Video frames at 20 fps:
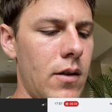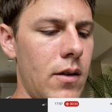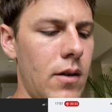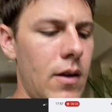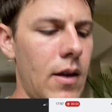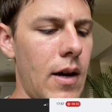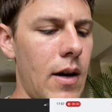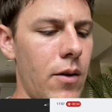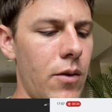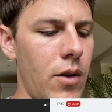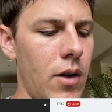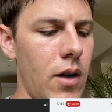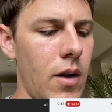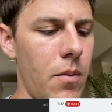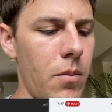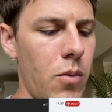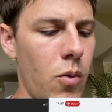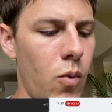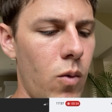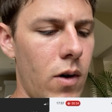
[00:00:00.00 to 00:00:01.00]
now the
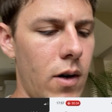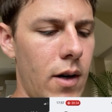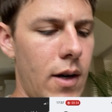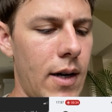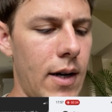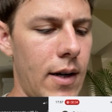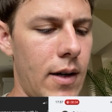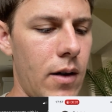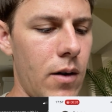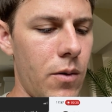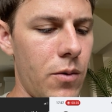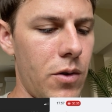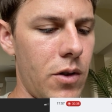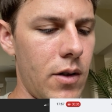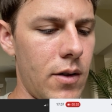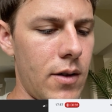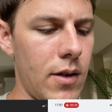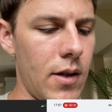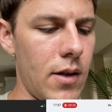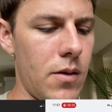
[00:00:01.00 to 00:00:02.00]
number 1
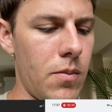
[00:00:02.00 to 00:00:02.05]
diagnosis is